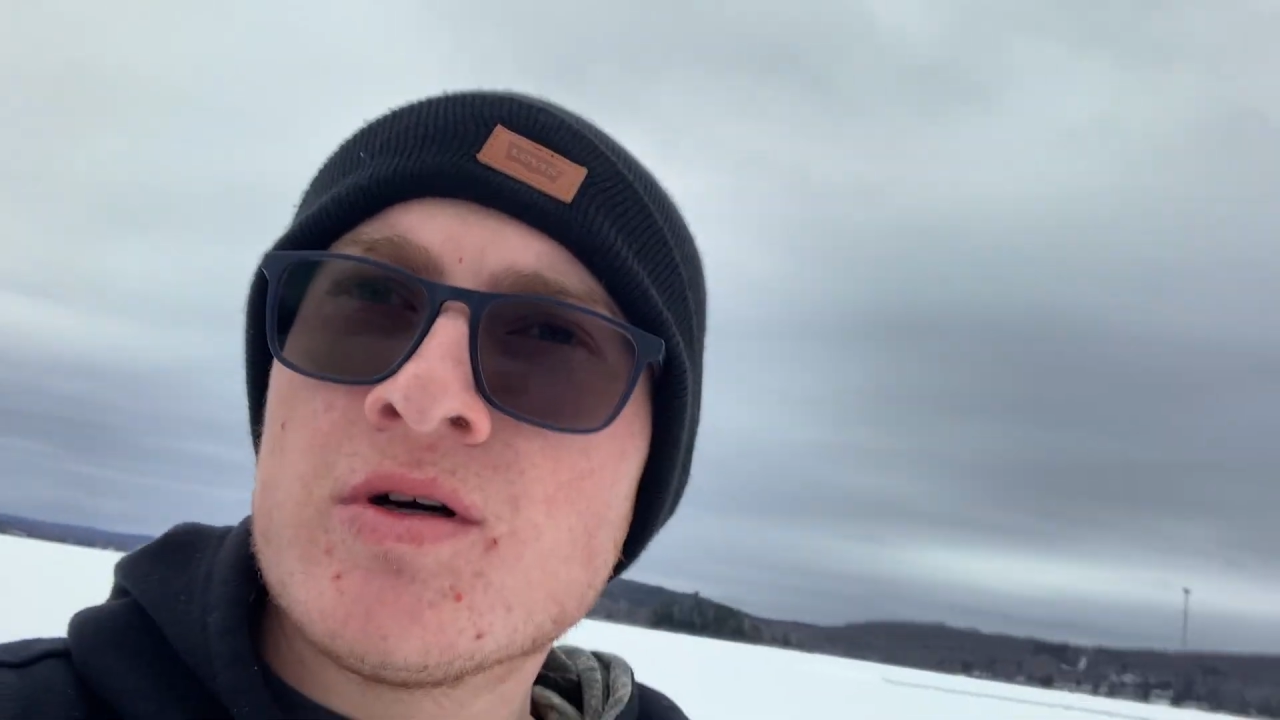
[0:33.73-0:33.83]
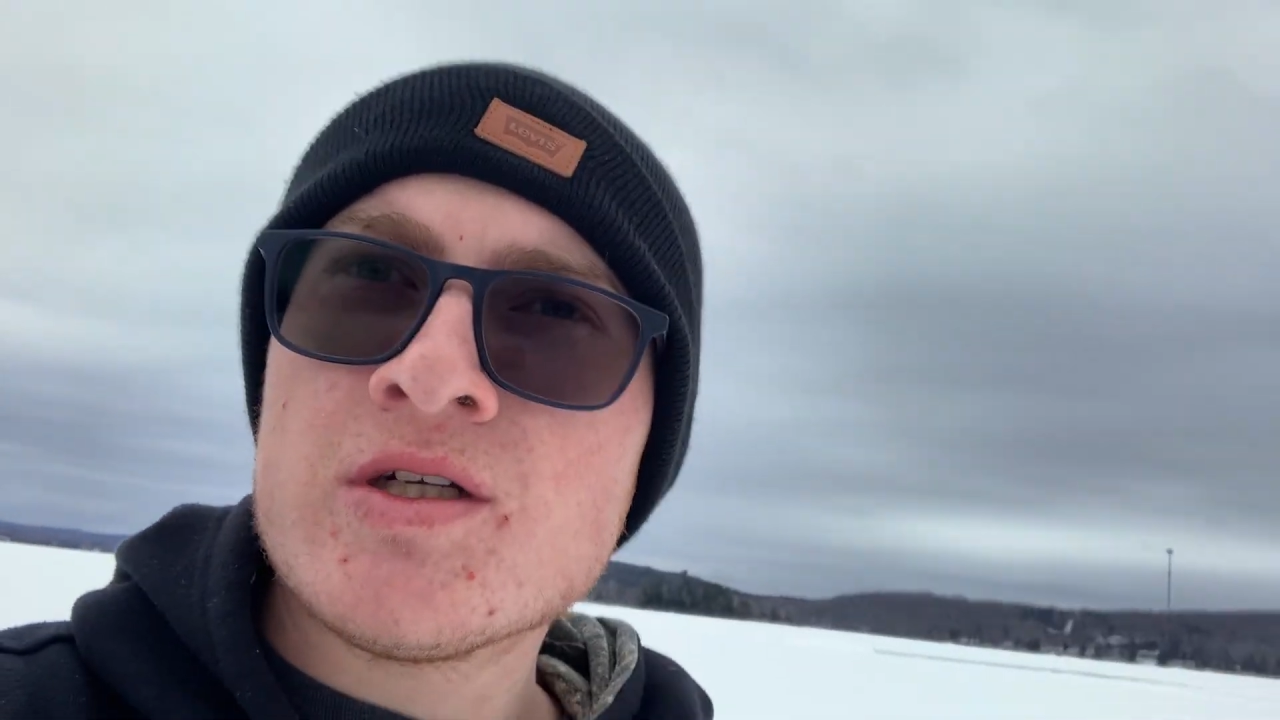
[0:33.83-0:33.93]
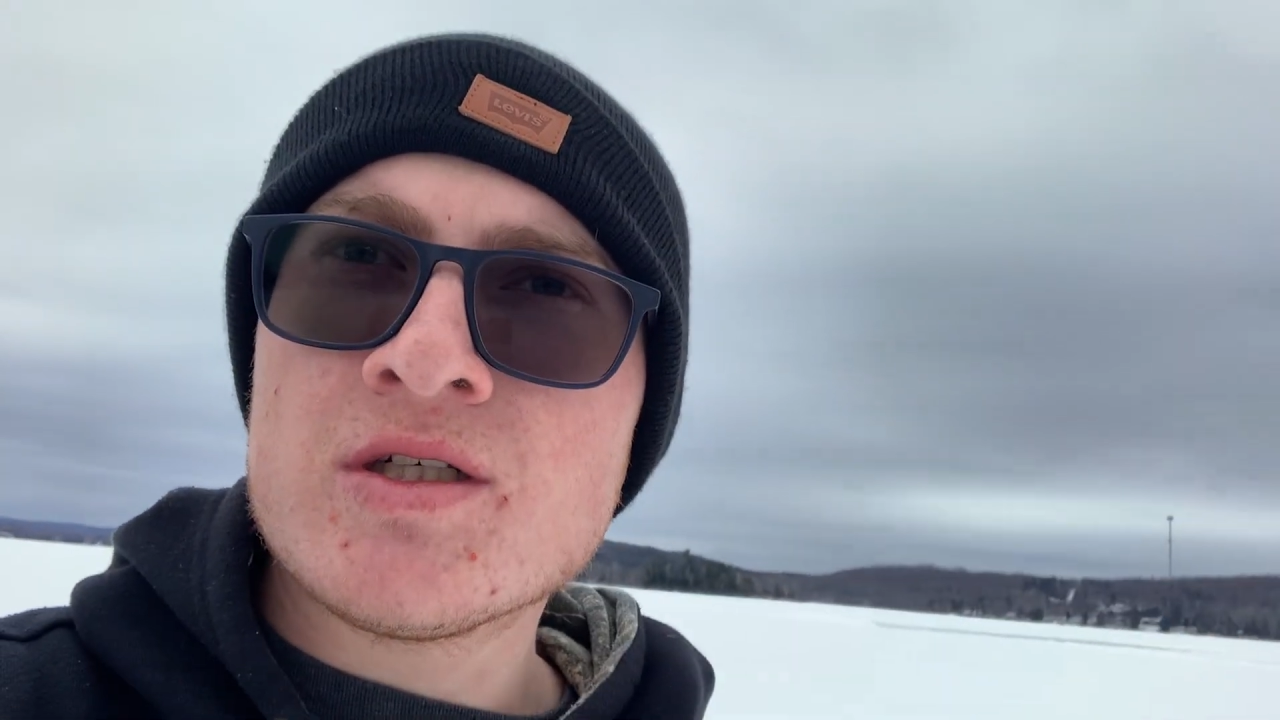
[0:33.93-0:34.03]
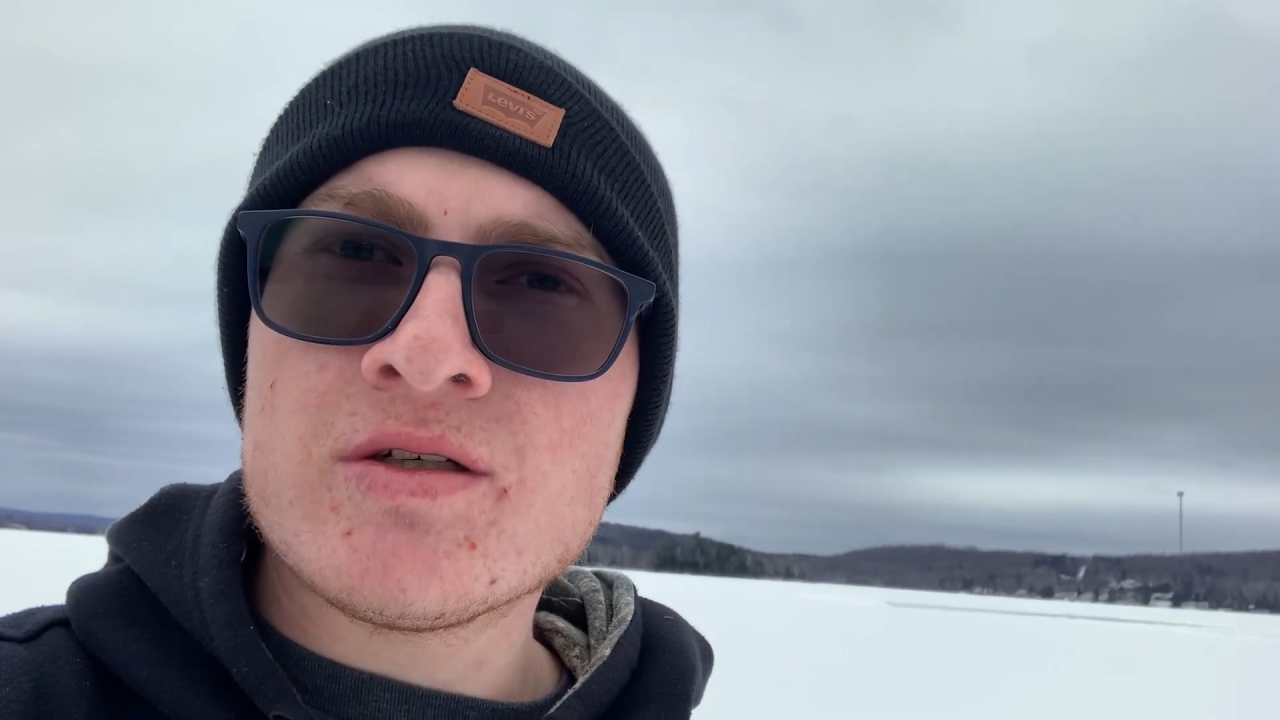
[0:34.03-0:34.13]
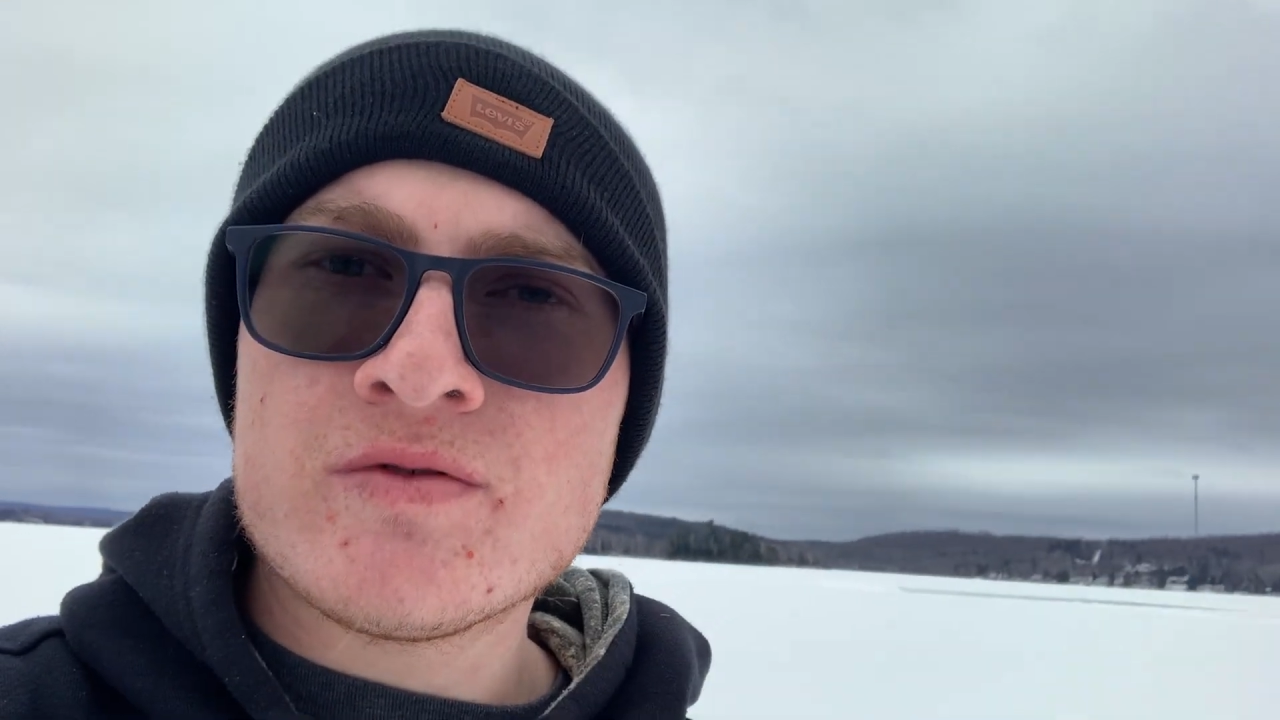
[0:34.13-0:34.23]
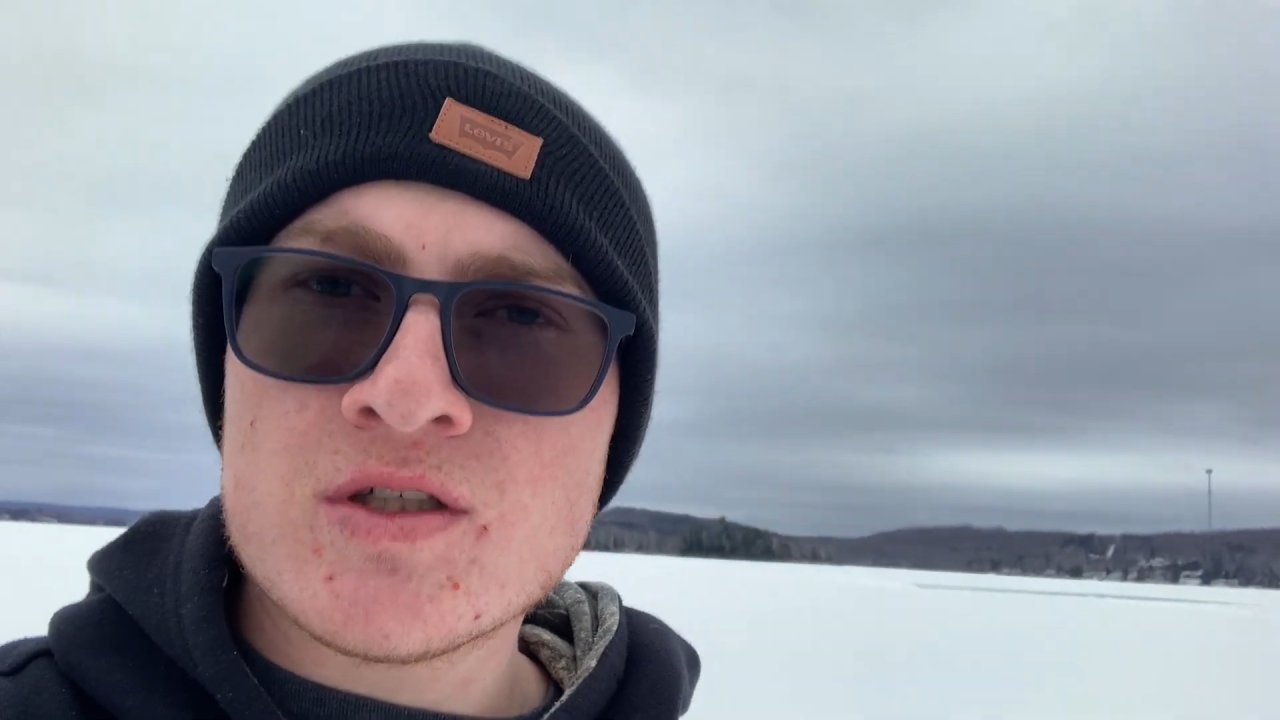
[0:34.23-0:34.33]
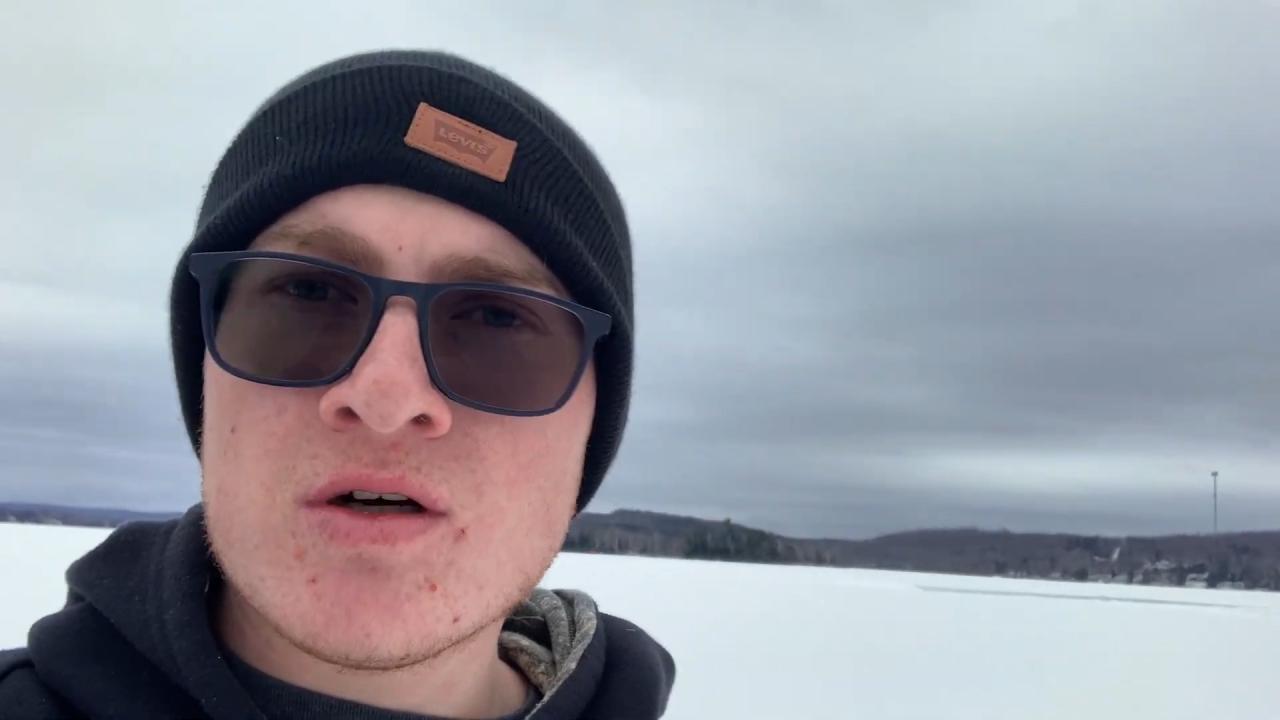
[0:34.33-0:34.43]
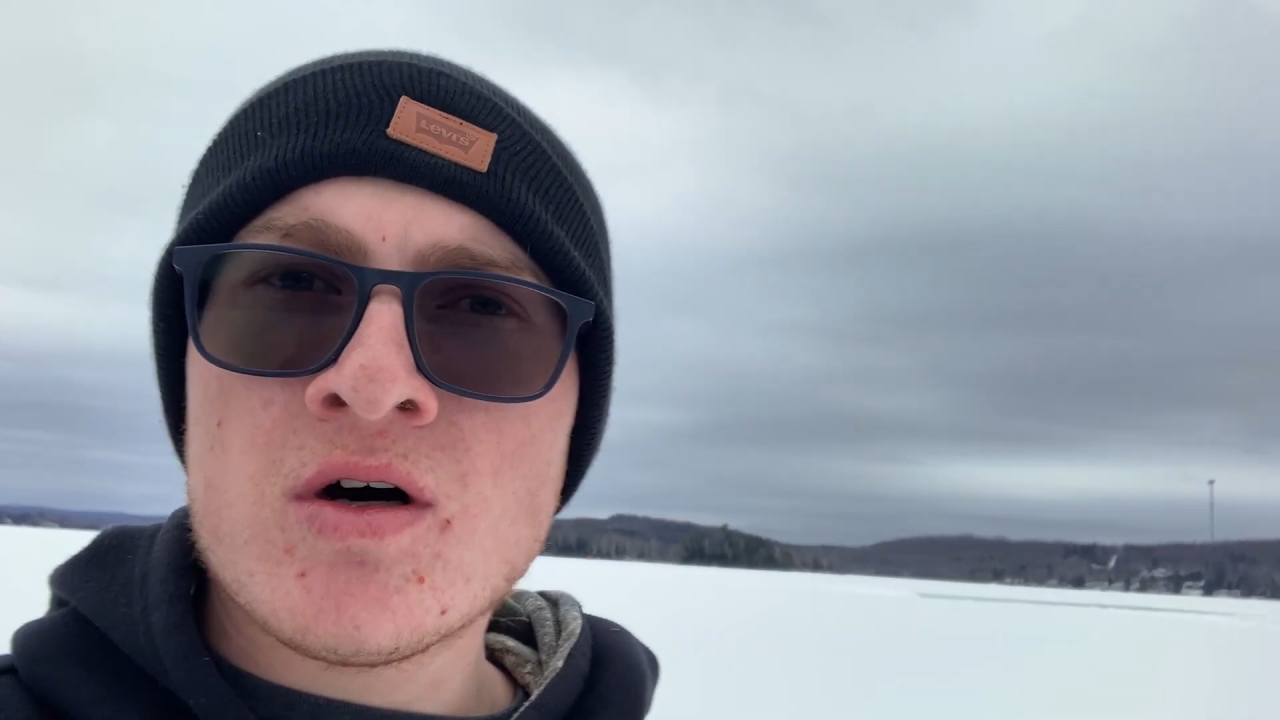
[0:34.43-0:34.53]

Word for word: inches of snow